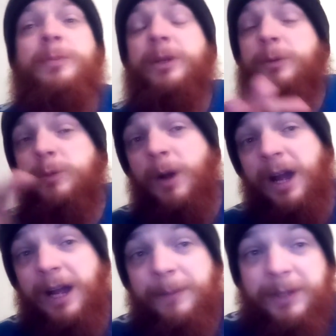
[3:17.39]
but it was what
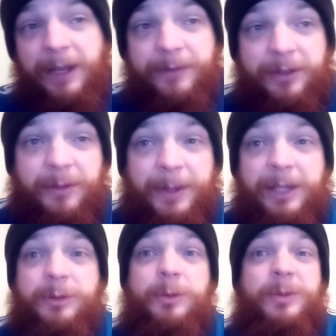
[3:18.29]
happened after the
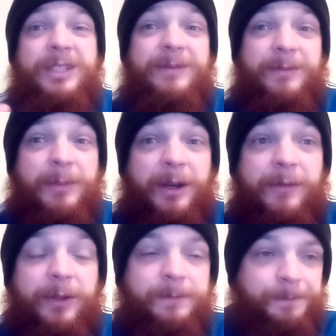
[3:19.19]
match that was even more
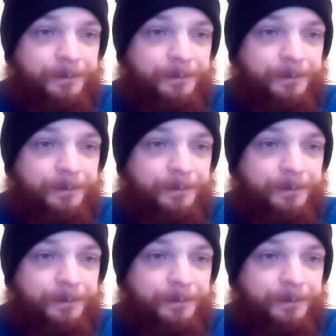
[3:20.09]
fun.